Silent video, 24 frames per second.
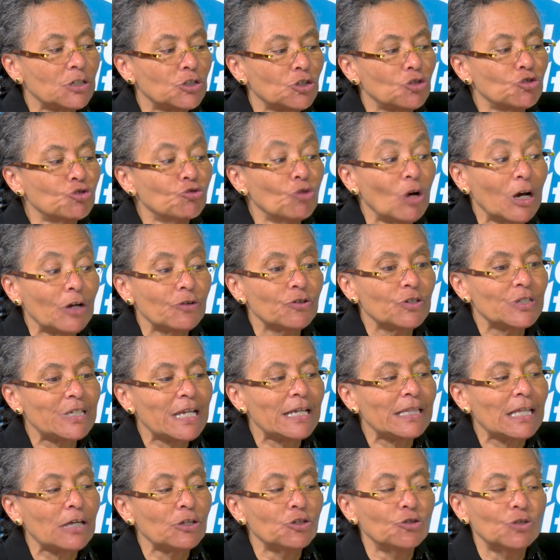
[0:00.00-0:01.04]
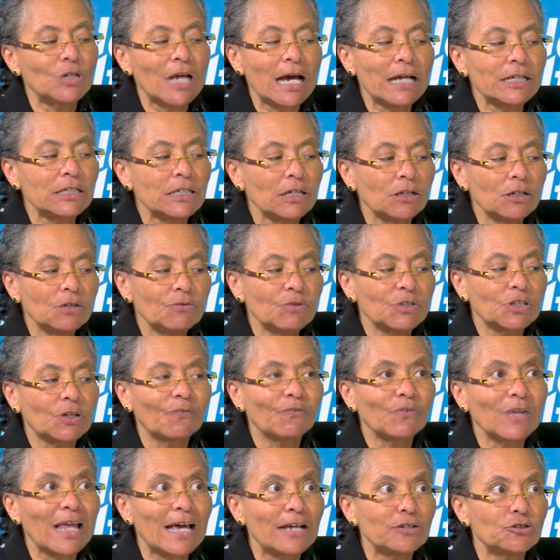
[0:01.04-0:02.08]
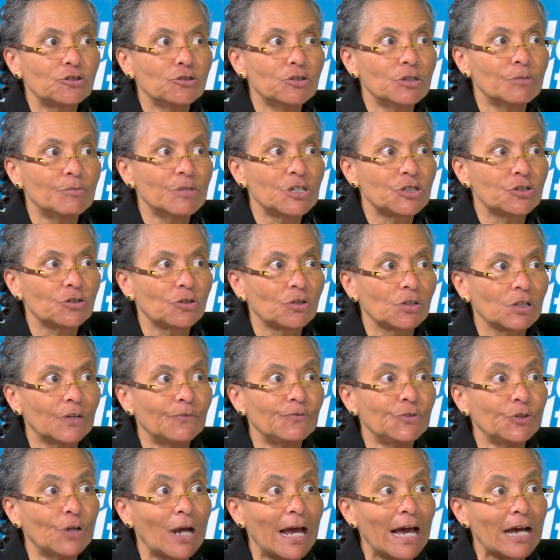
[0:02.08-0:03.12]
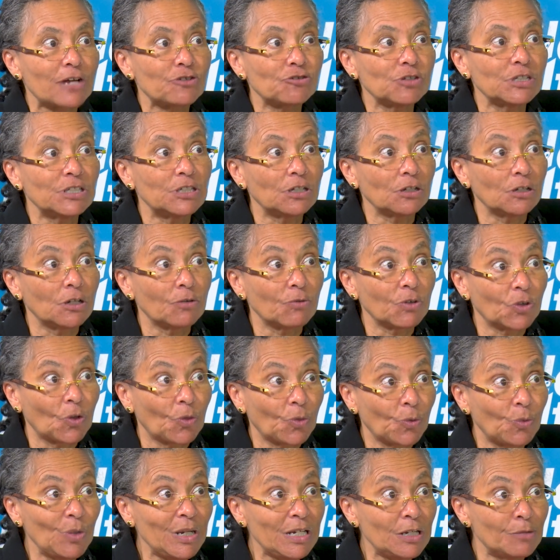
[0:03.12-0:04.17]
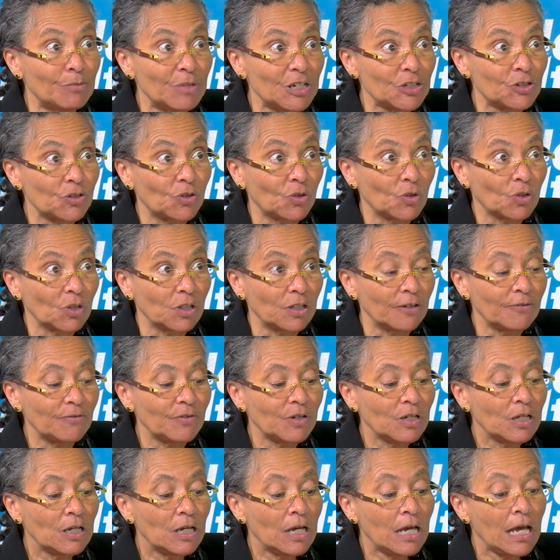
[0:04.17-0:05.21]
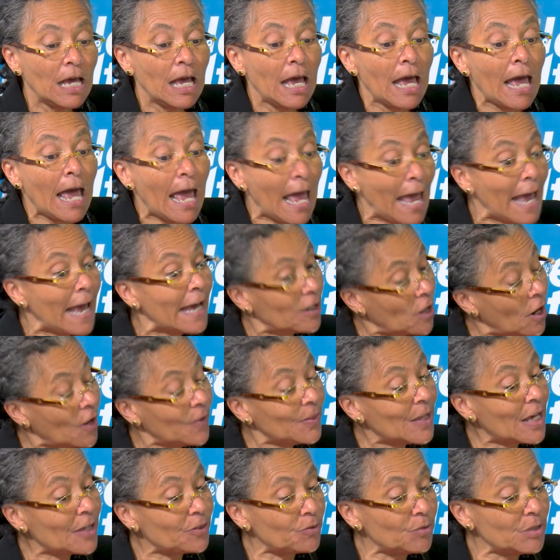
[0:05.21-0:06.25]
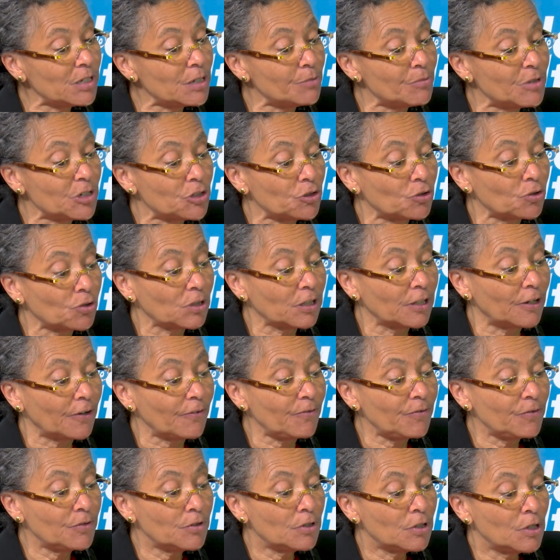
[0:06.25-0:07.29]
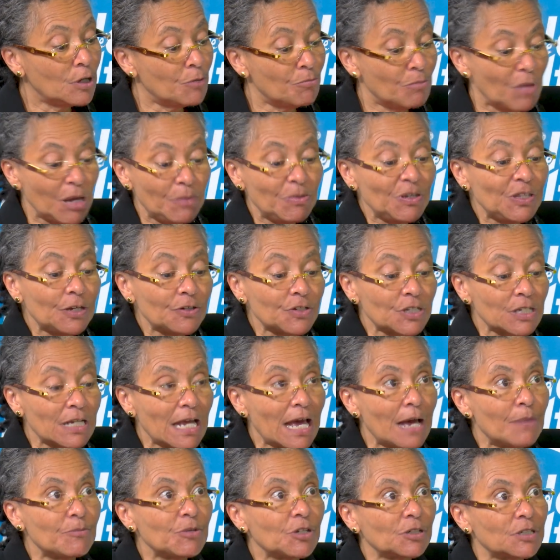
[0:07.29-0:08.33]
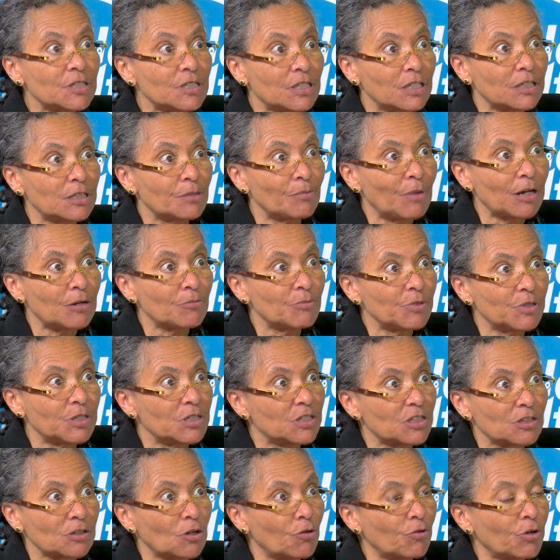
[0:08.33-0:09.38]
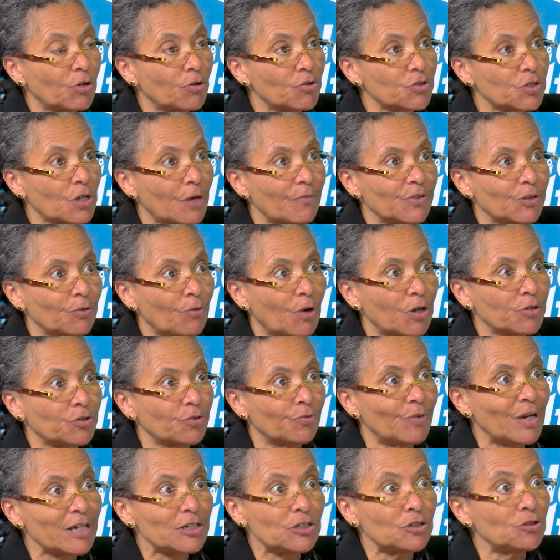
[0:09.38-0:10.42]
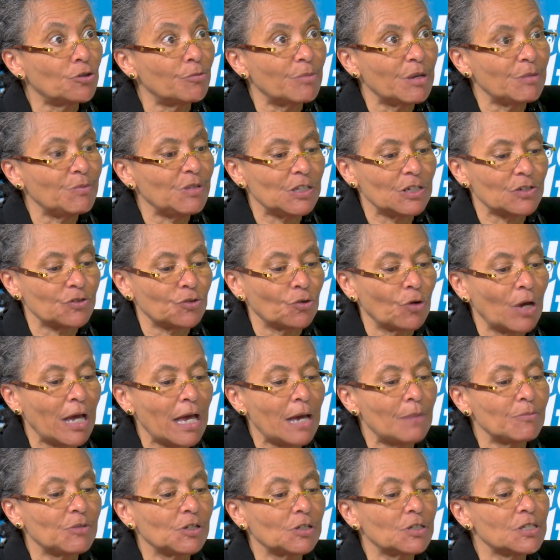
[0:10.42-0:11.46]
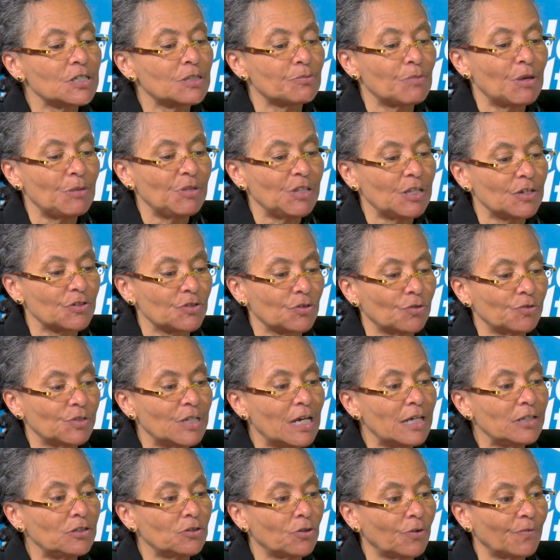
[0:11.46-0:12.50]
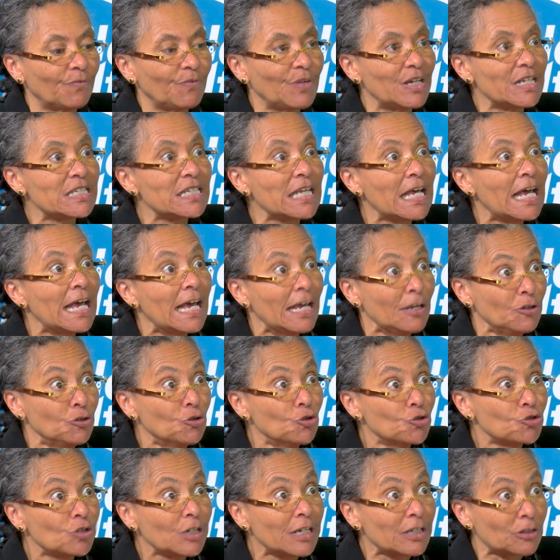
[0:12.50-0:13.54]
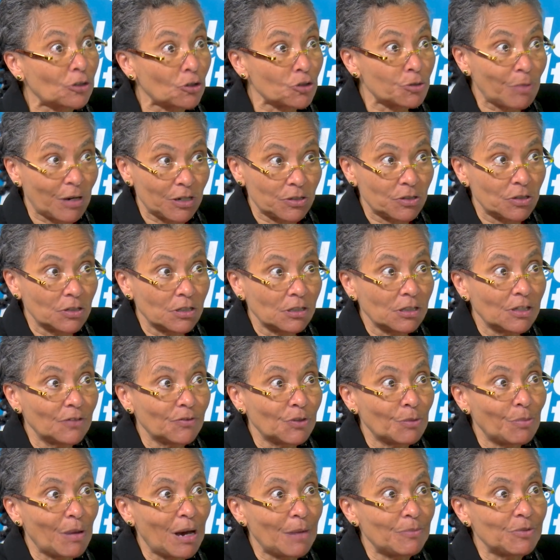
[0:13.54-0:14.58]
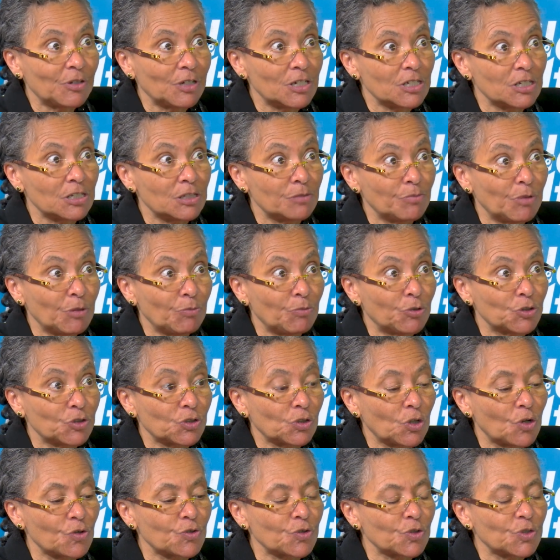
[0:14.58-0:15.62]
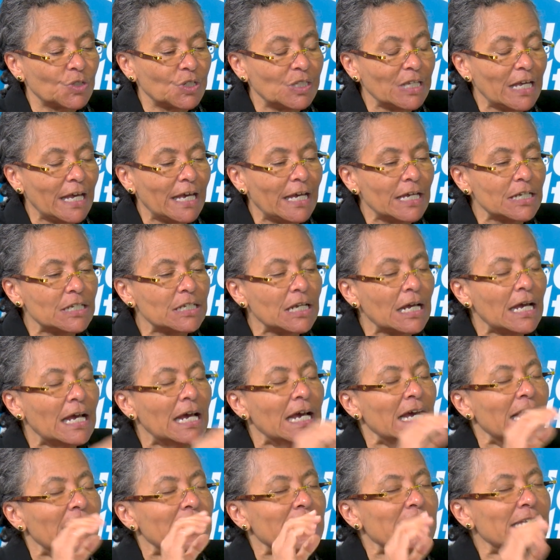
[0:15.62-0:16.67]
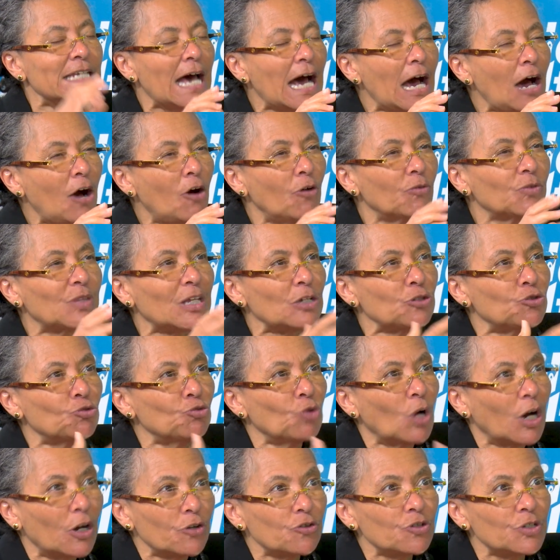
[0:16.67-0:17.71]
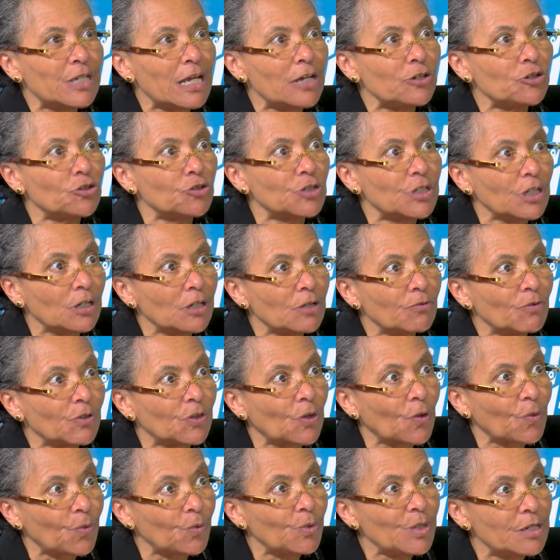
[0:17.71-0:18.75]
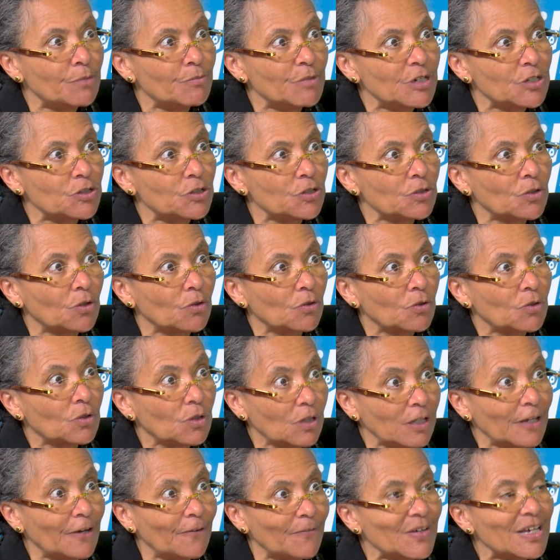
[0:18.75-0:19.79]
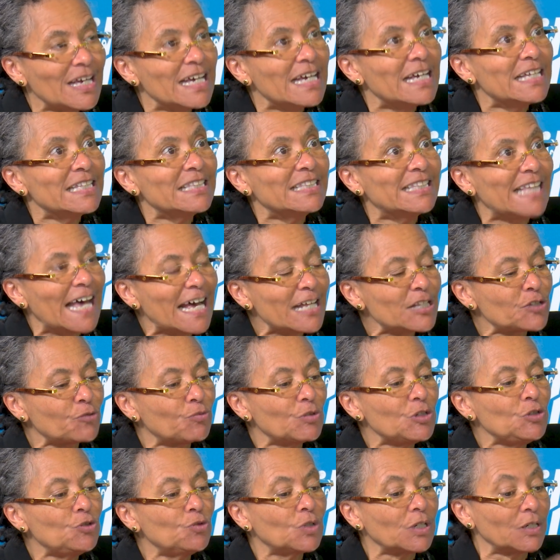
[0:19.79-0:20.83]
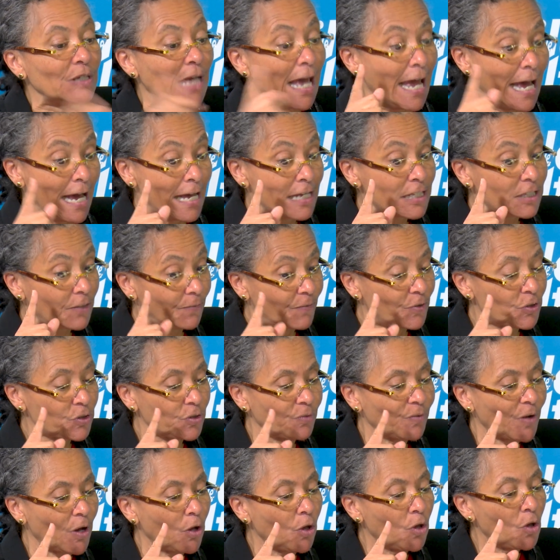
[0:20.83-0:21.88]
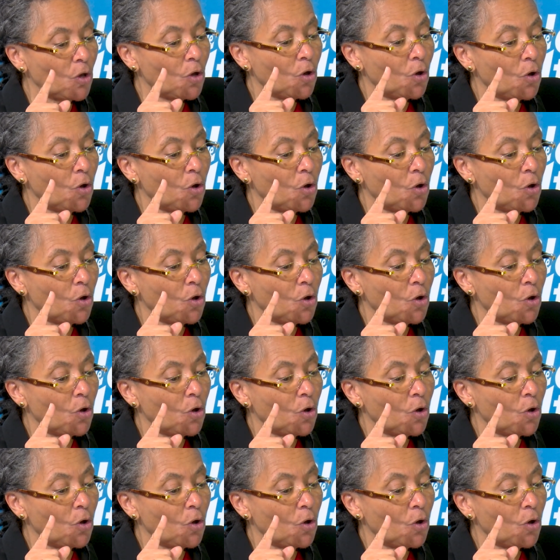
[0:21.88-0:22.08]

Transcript: until you understand that you're not dealing with a flat two-dimensional cliff, you're actually dealing with a three-dimensional cliff. And on that three-dimensional cliff, maybe there's an ambulance at the bottom, but it's slower, goes off in the wrong direction, or maybe there's no ambulance, maybe there's no net, no fence. Usually at those parts of the cliff, the population is being pushed closer to the edge. Now that you understand you're dealing with a three-dimensional cliff, that's when you can ask, first of all,